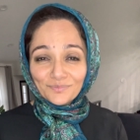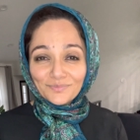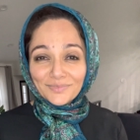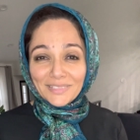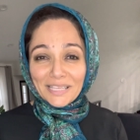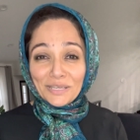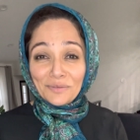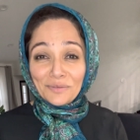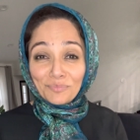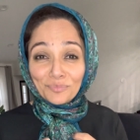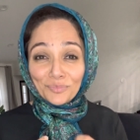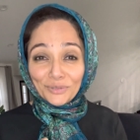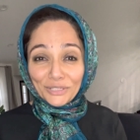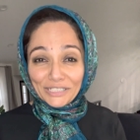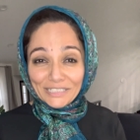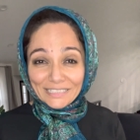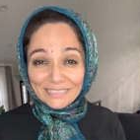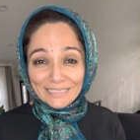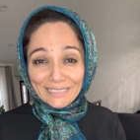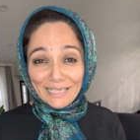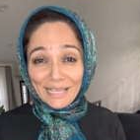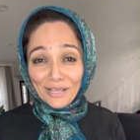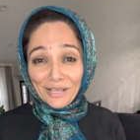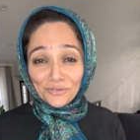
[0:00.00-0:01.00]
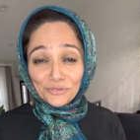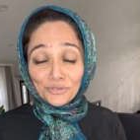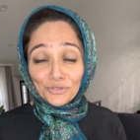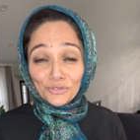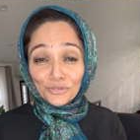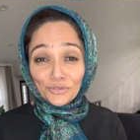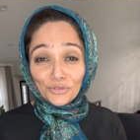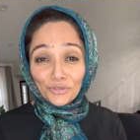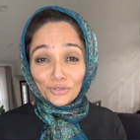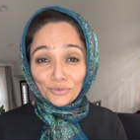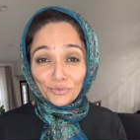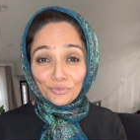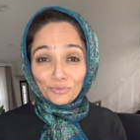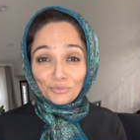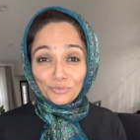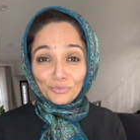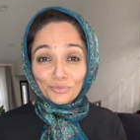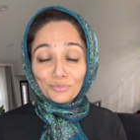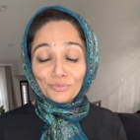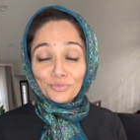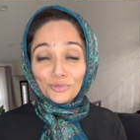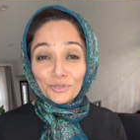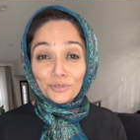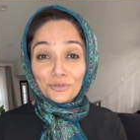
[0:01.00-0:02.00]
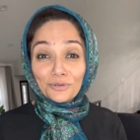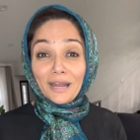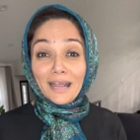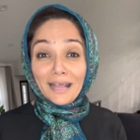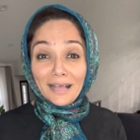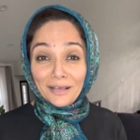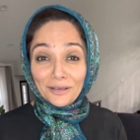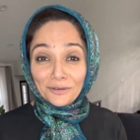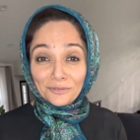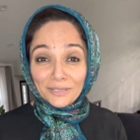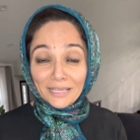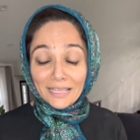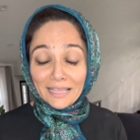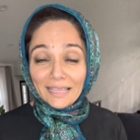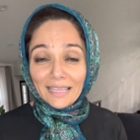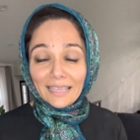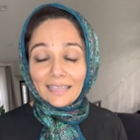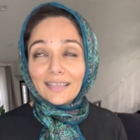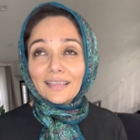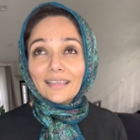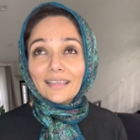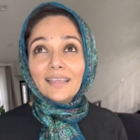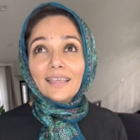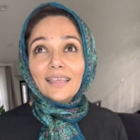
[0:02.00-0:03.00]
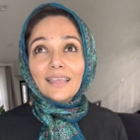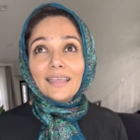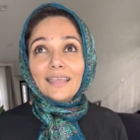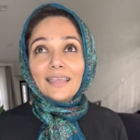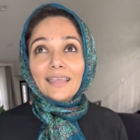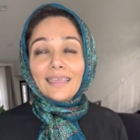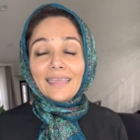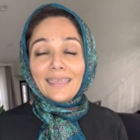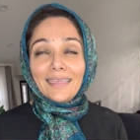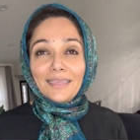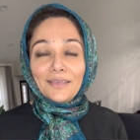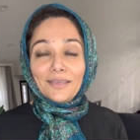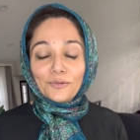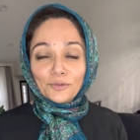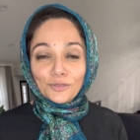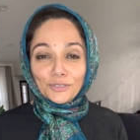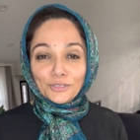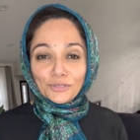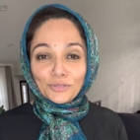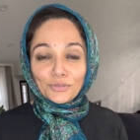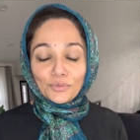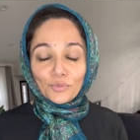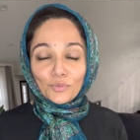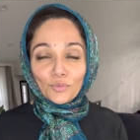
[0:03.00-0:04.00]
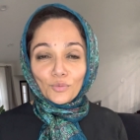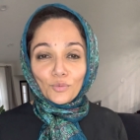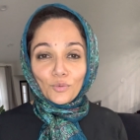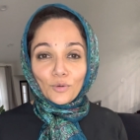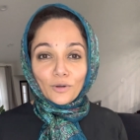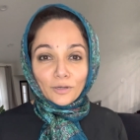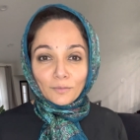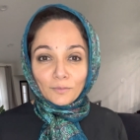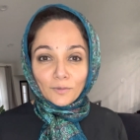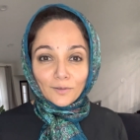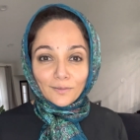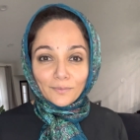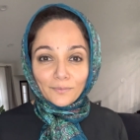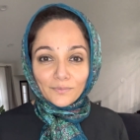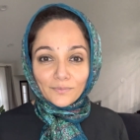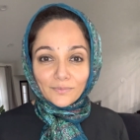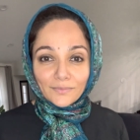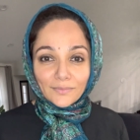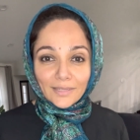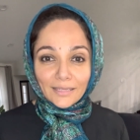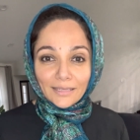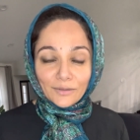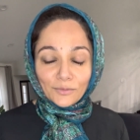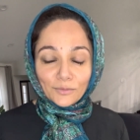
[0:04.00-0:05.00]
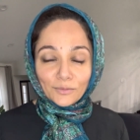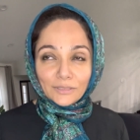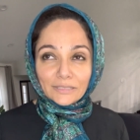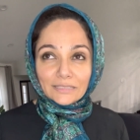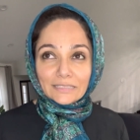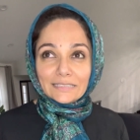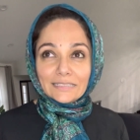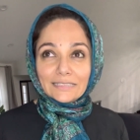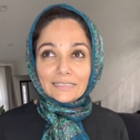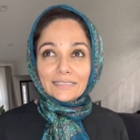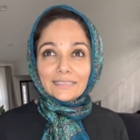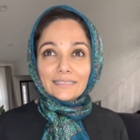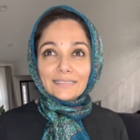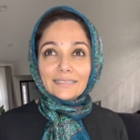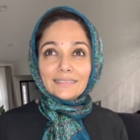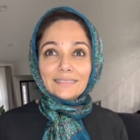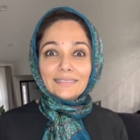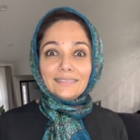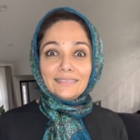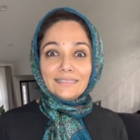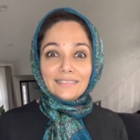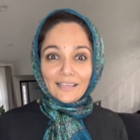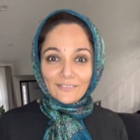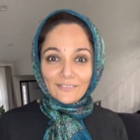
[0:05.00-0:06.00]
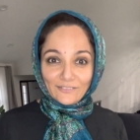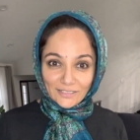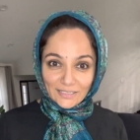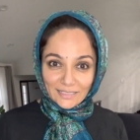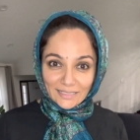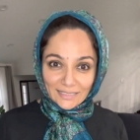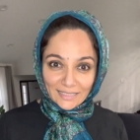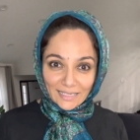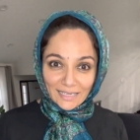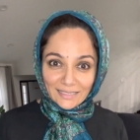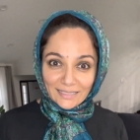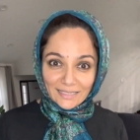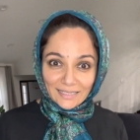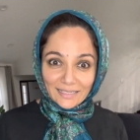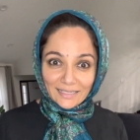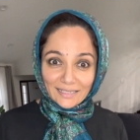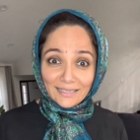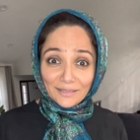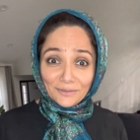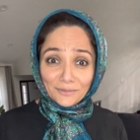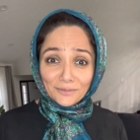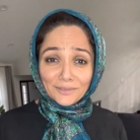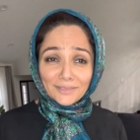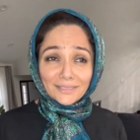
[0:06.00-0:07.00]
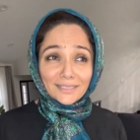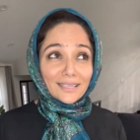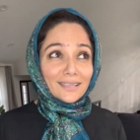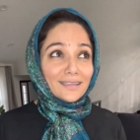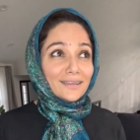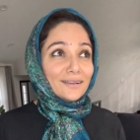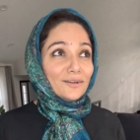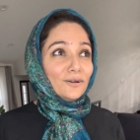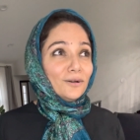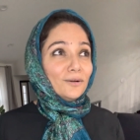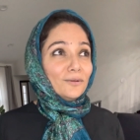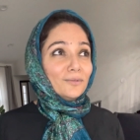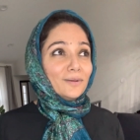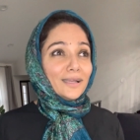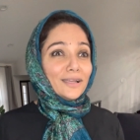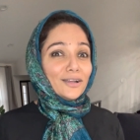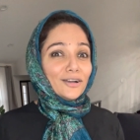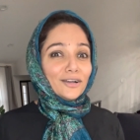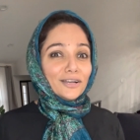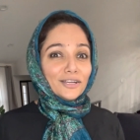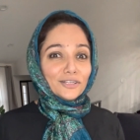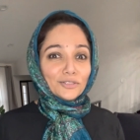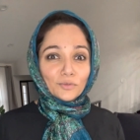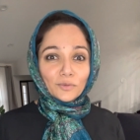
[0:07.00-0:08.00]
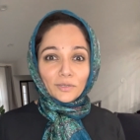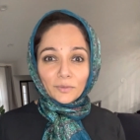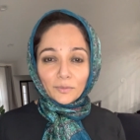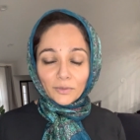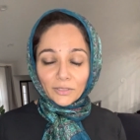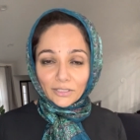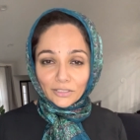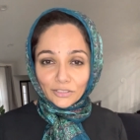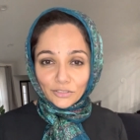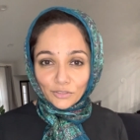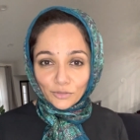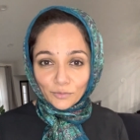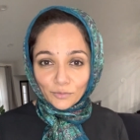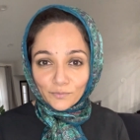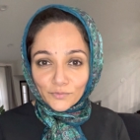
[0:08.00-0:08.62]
It burned down to the ground. Like, it was horrible. It was devastating. It was like, oh my gosh, what are we gonna do?